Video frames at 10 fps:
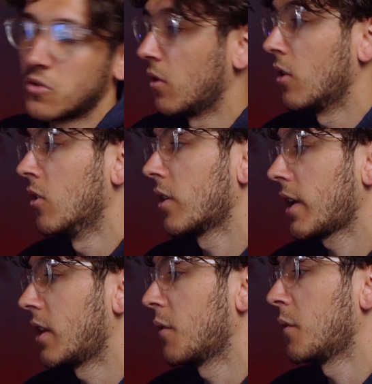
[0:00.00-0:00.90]
sort of look
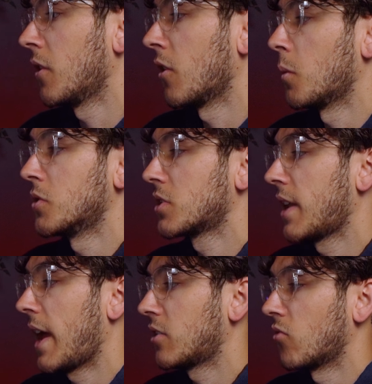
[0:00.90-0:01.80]
in your photo. We're just
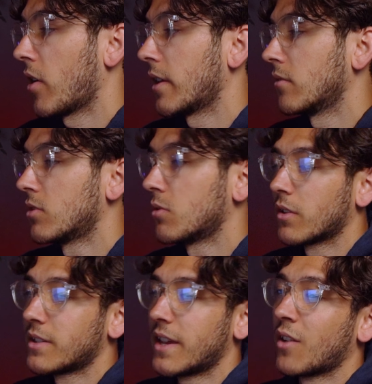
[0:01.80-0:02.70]
going to add grain.
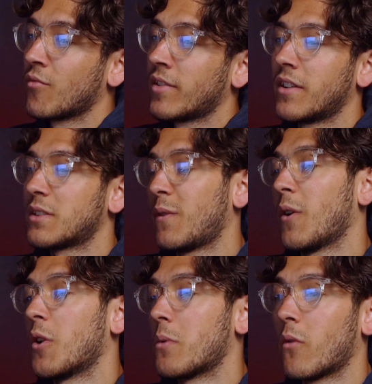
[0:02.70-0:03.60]
going to take a really nice
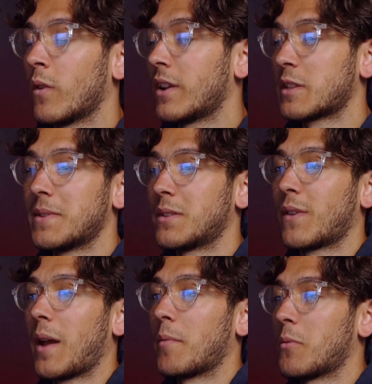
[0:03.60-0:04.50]
photo with a really expensive
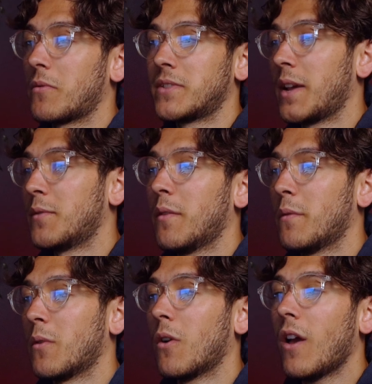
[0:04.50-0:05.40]
camera that we've saved up
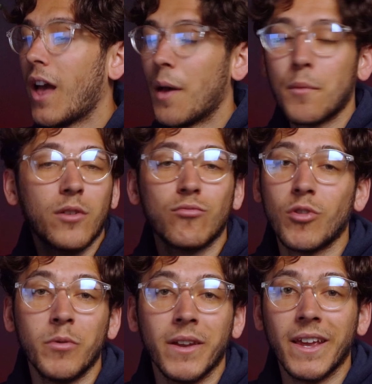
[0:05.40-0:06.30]
for, and we're going to
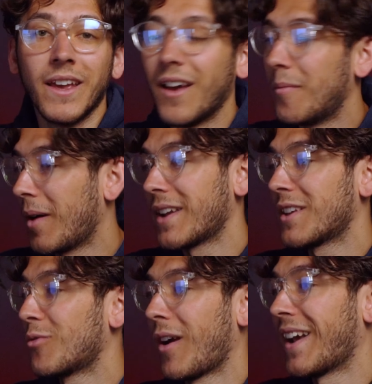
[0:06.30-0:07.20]
ruin it by
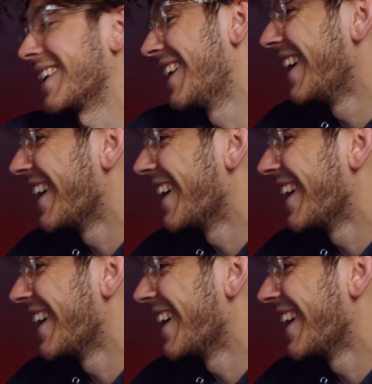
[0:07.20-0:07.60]
adding grain.